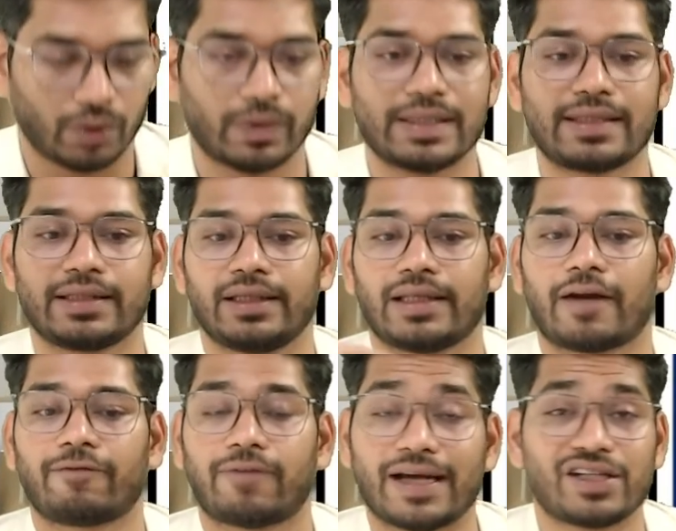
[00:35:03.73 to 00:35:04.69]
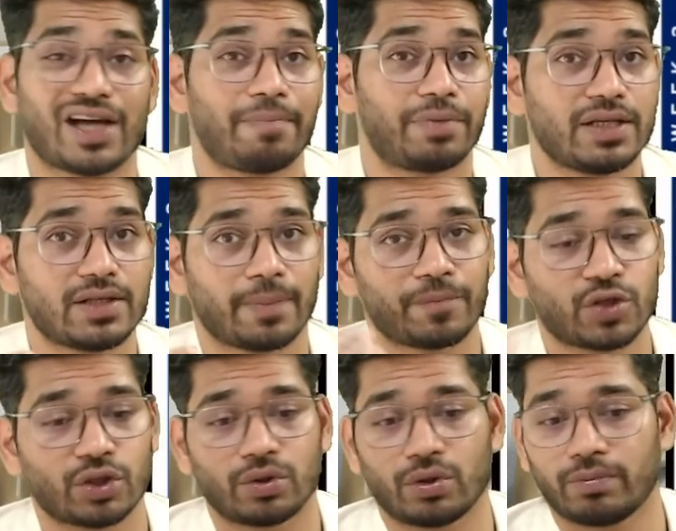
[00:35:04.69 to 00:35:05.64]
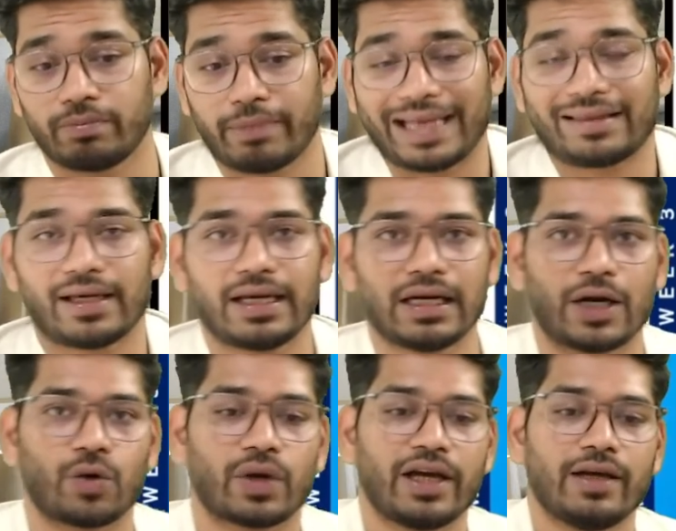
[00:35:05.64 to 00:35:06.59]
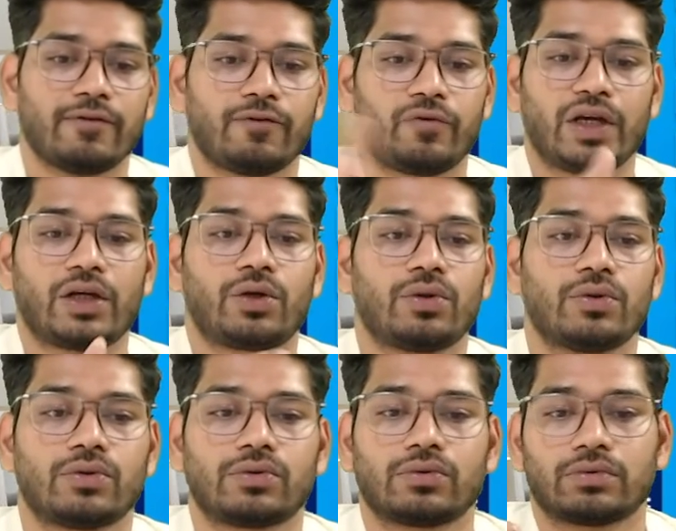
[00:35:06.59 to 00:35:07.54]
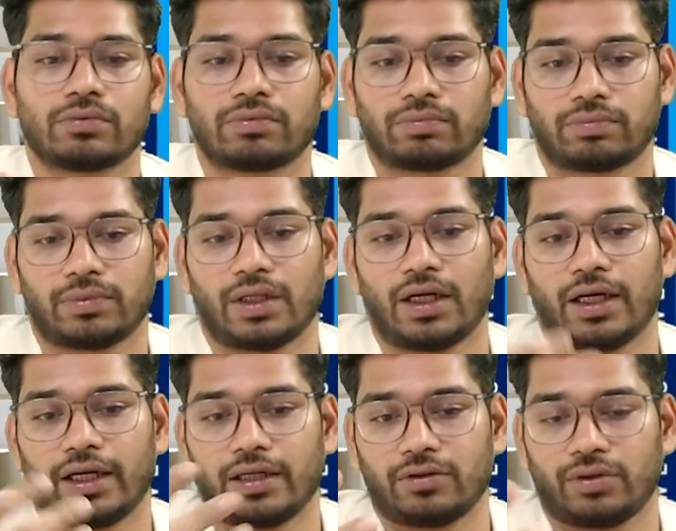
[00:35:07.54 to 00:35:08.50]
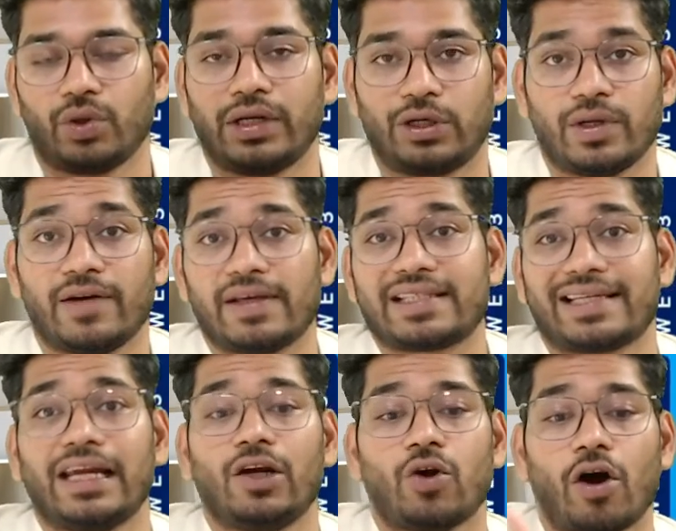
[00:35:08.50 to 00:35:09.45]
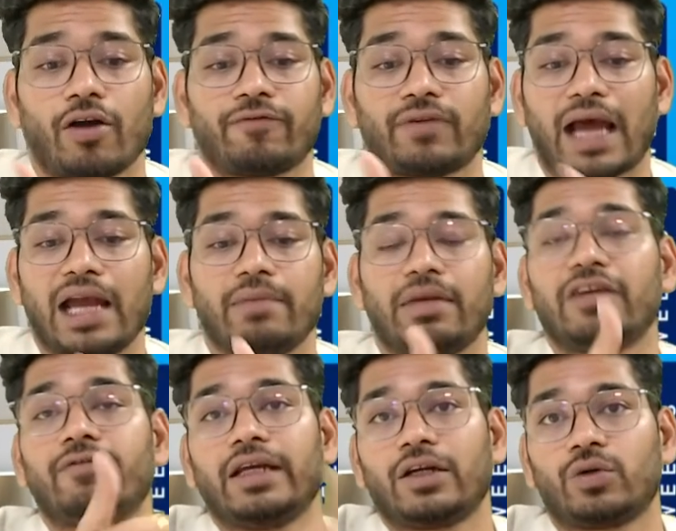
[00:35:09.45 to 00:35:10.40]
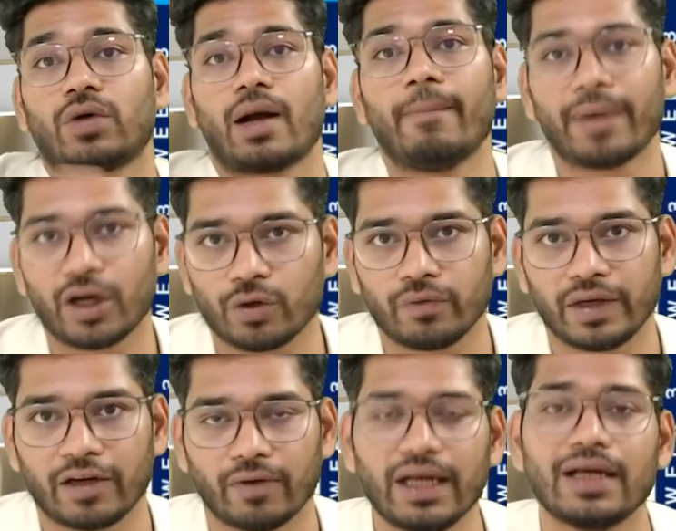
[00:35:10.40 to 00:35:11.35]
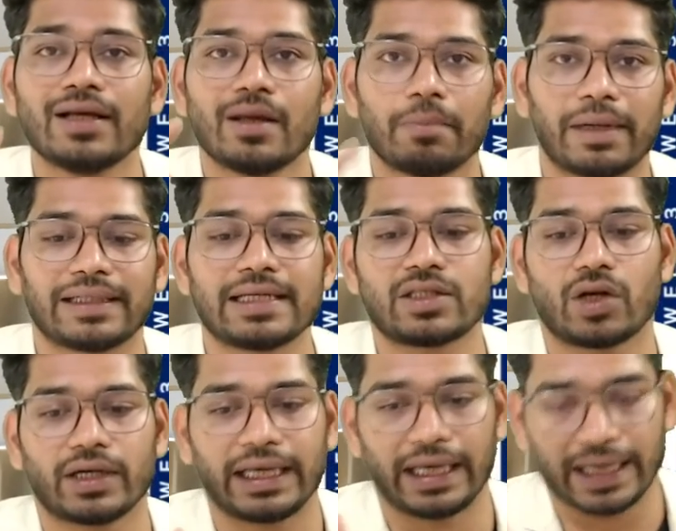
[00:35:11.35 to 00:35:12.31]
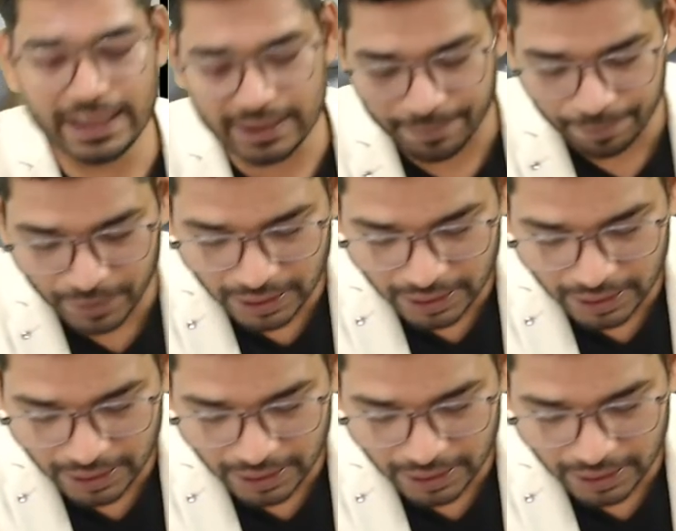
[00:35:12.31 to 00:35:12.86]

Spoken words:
you will see there are 5 chapters. So you may think like, okay, week 2, you need to invest a lot of time in week 2 compared to week 1, but this is not the case.